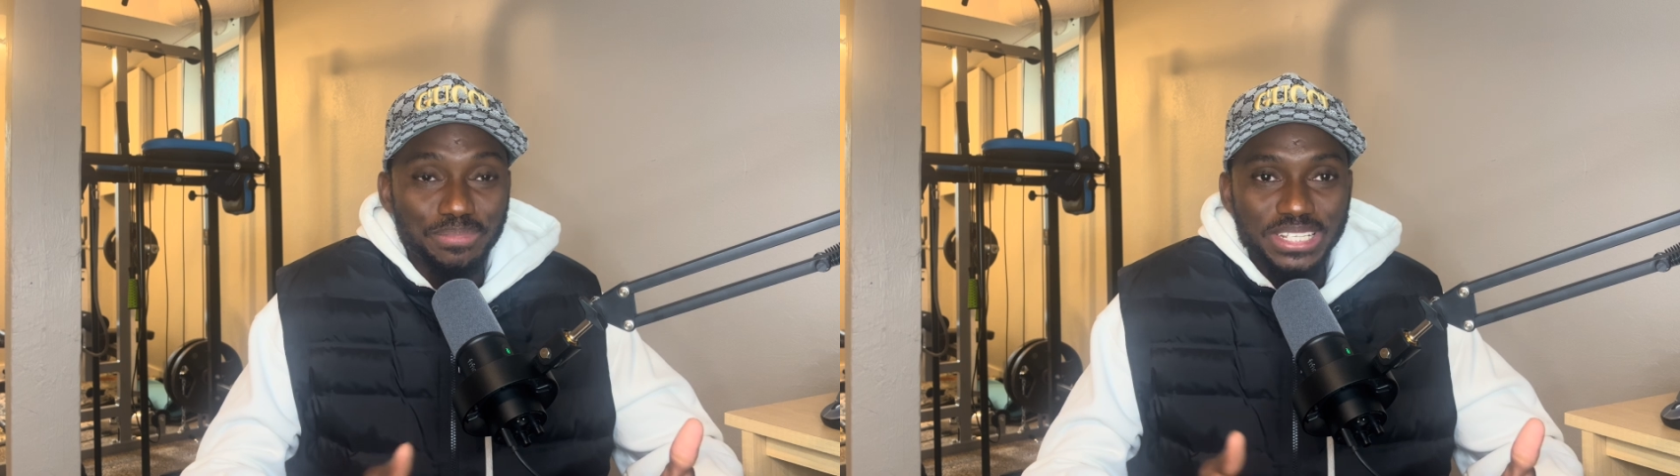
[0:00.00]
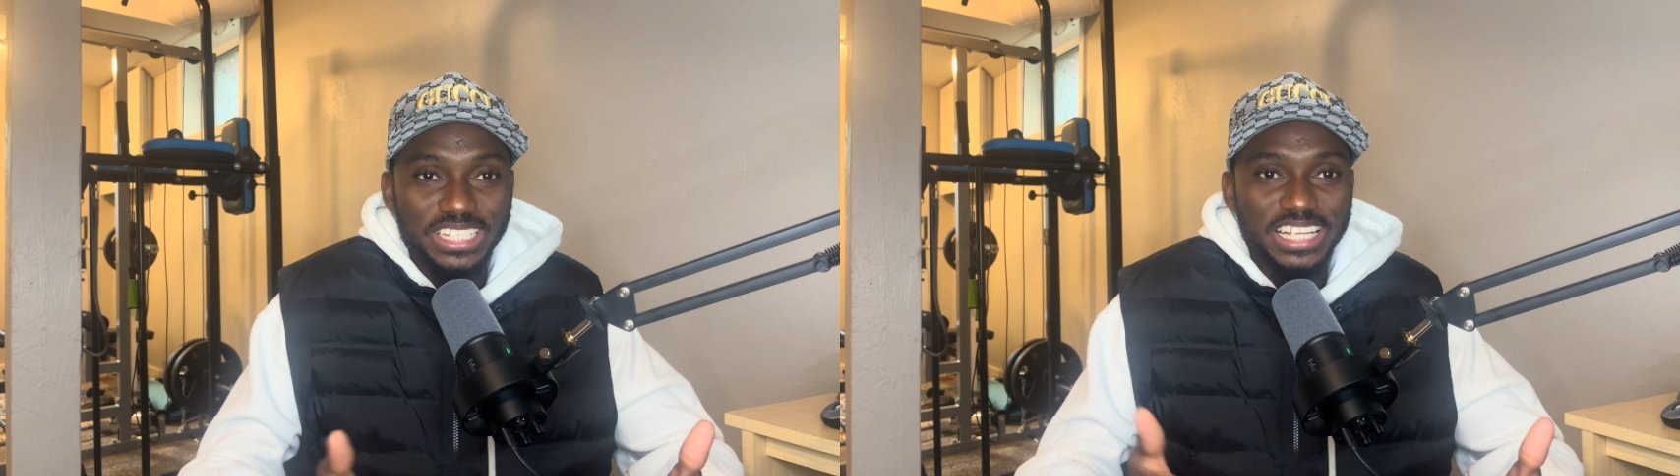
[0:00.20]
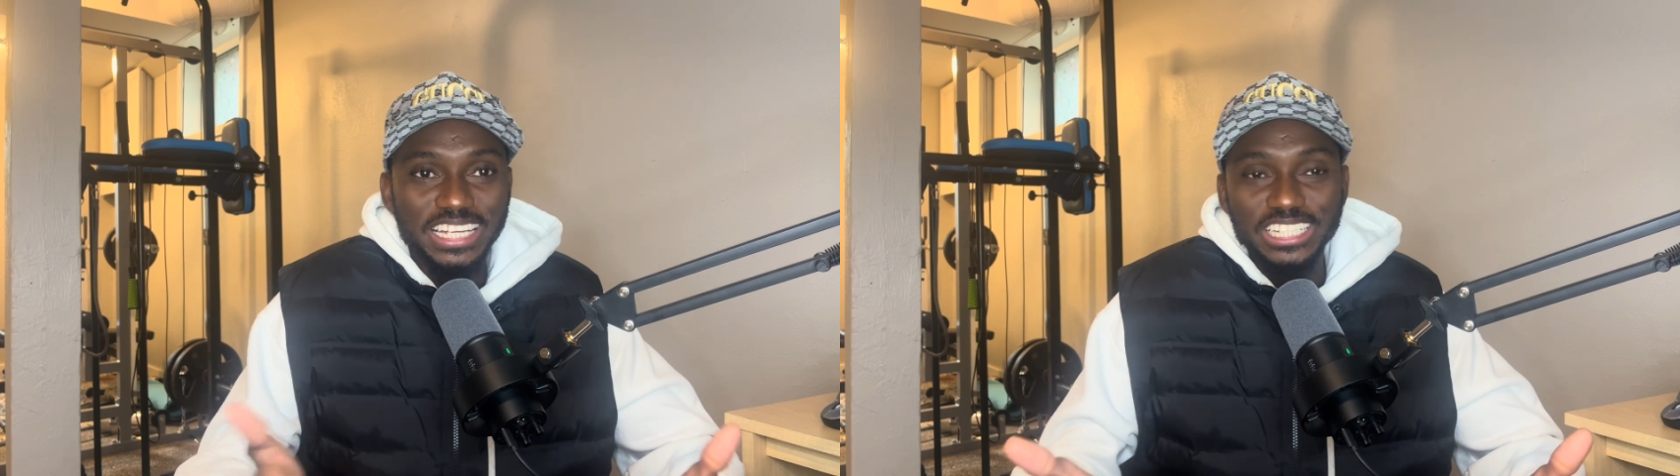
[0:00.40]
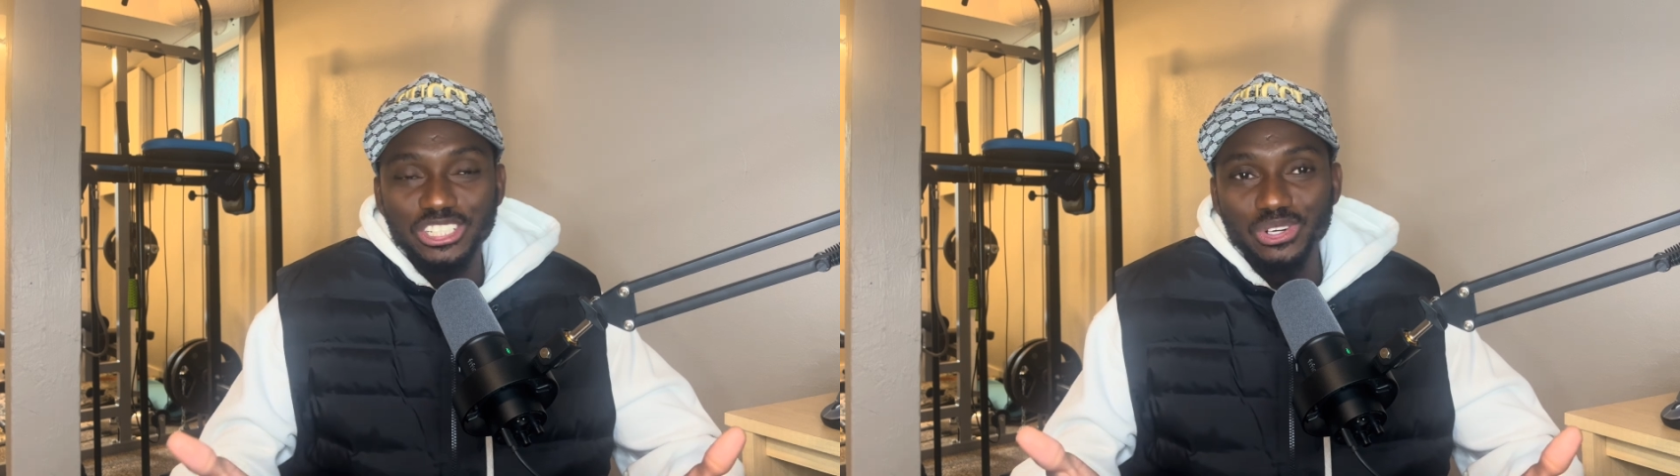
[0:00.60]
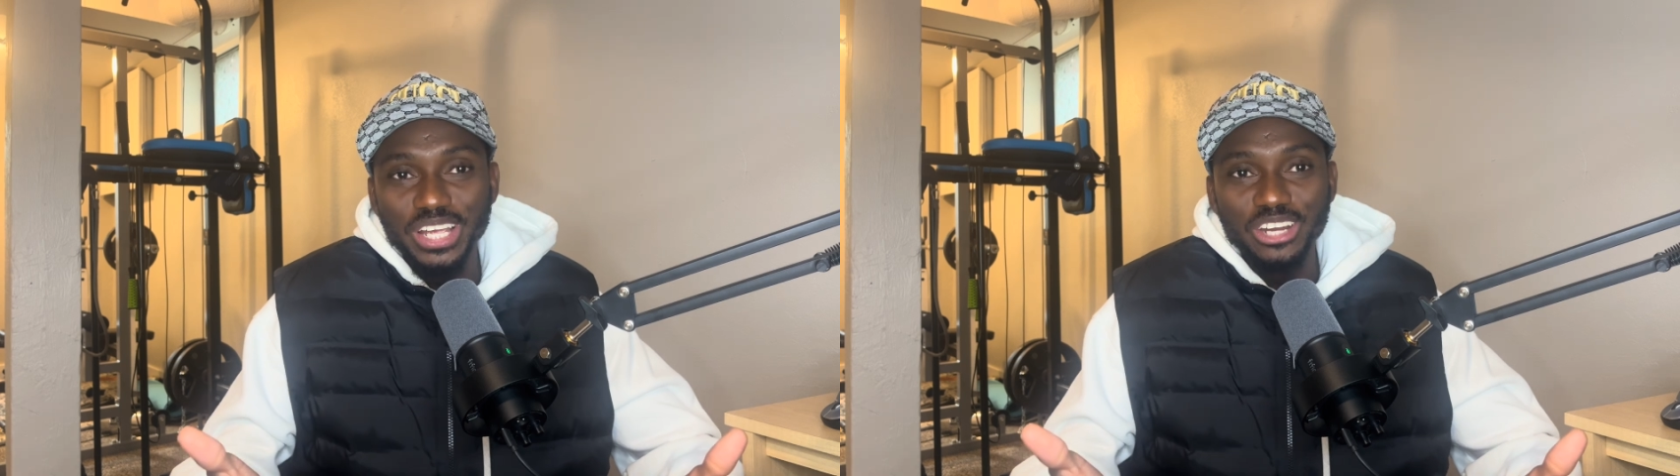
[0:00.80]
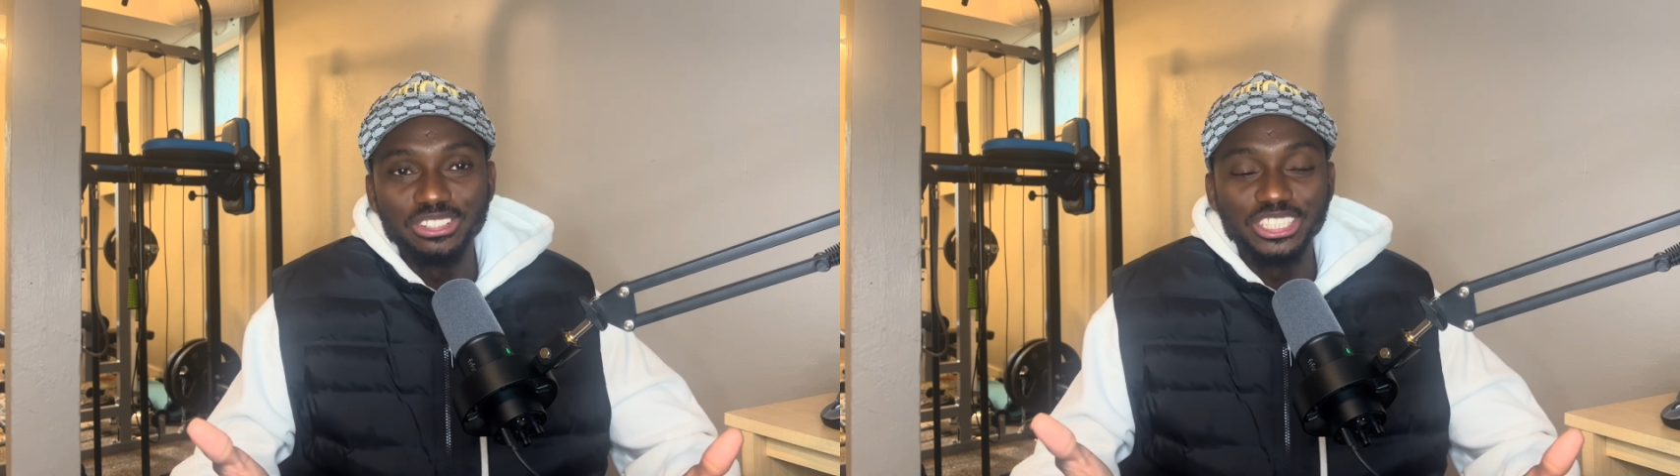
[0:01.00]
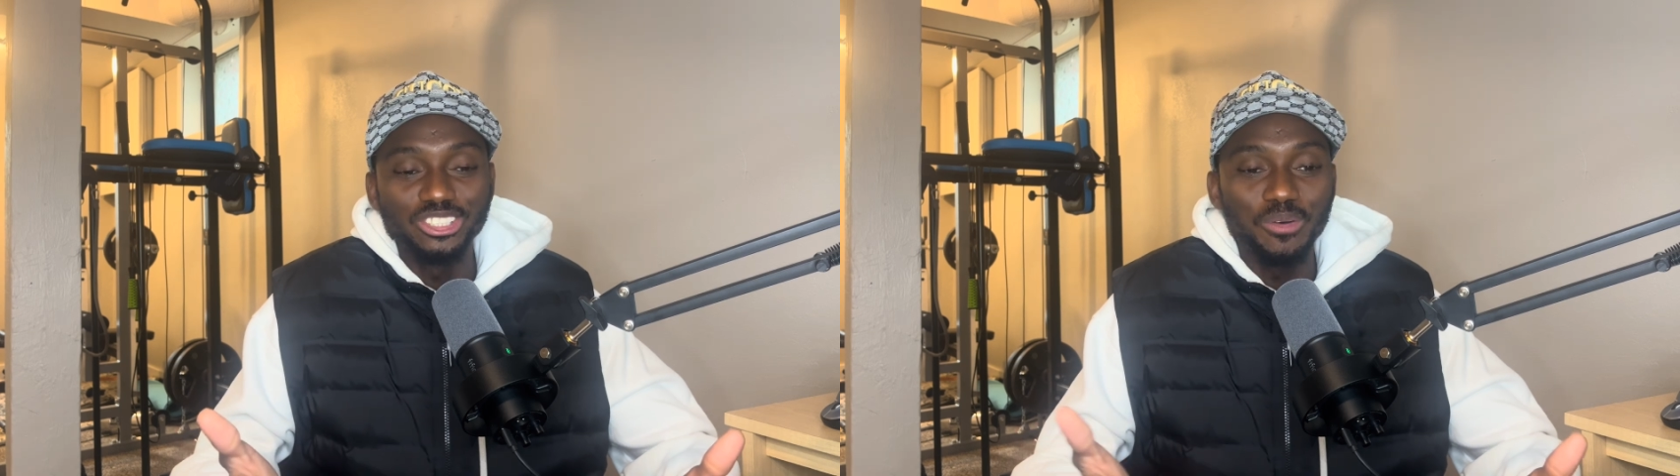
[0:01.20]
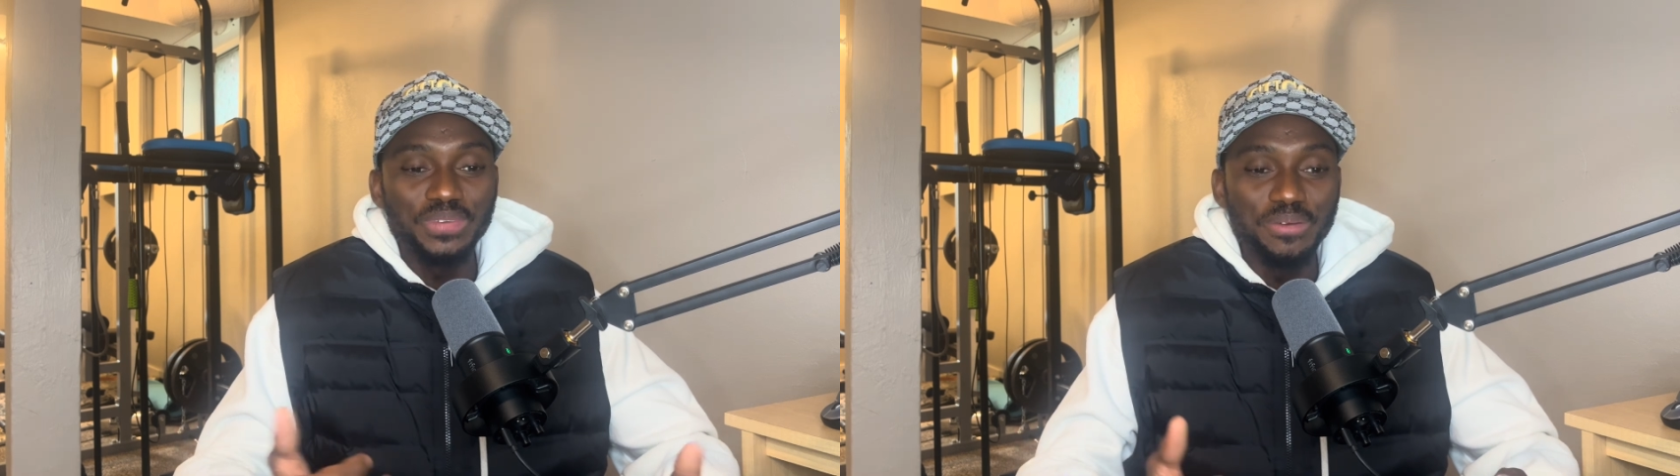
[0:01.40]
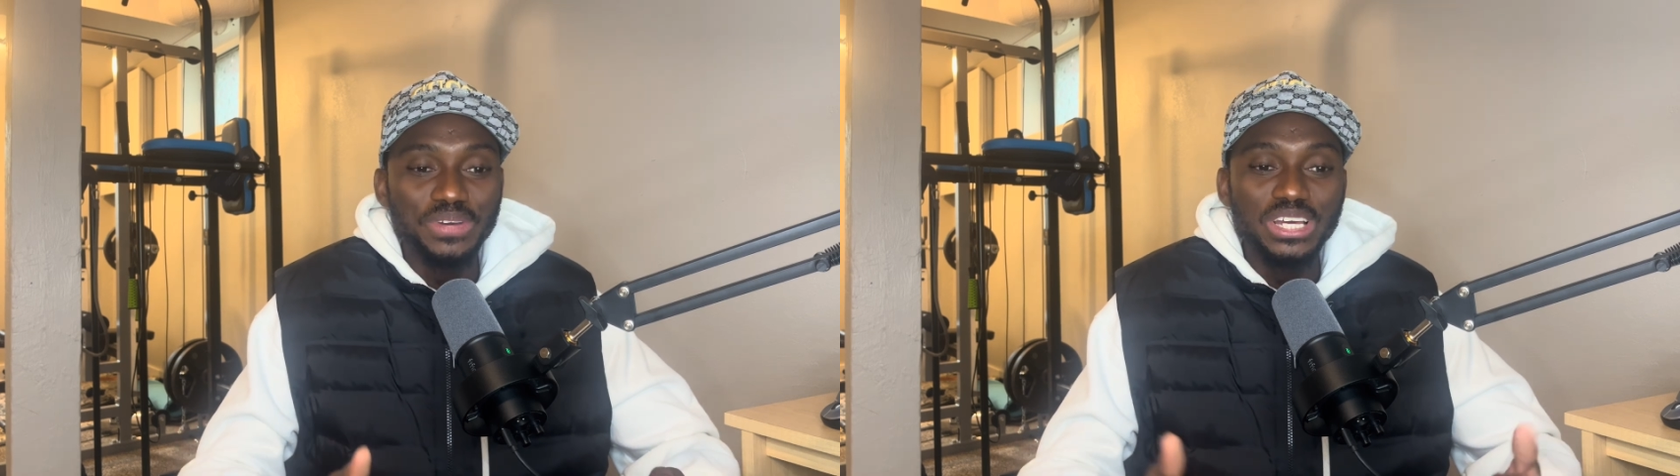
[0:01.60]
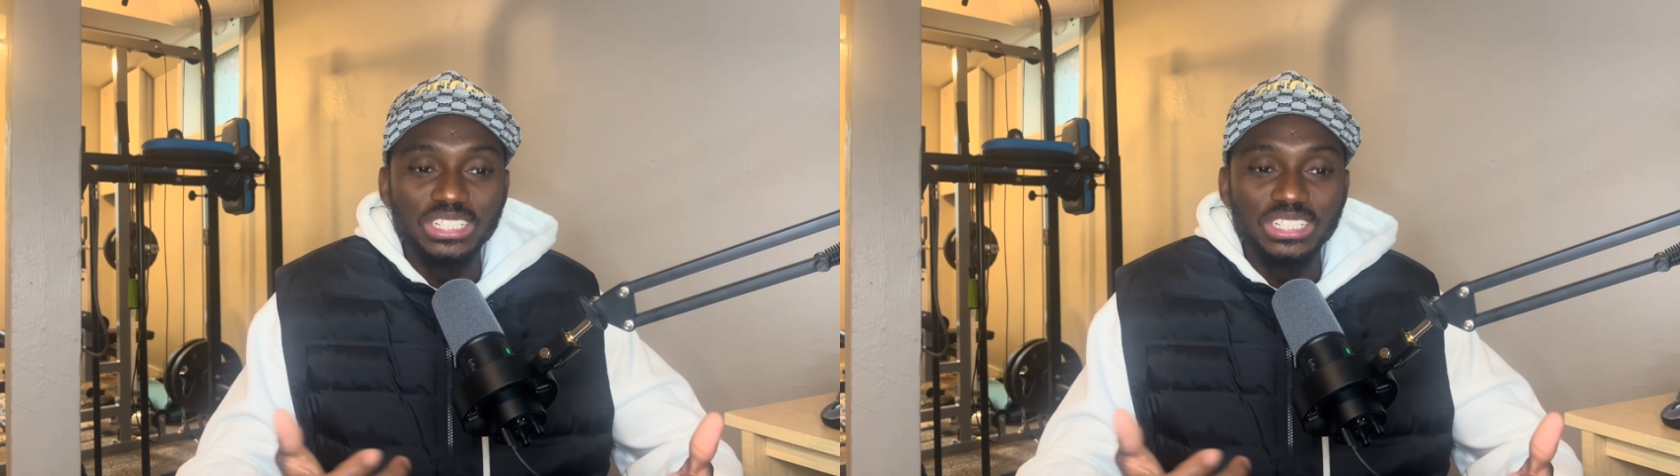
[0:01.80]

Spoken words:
pieces like this, you cannot stop them.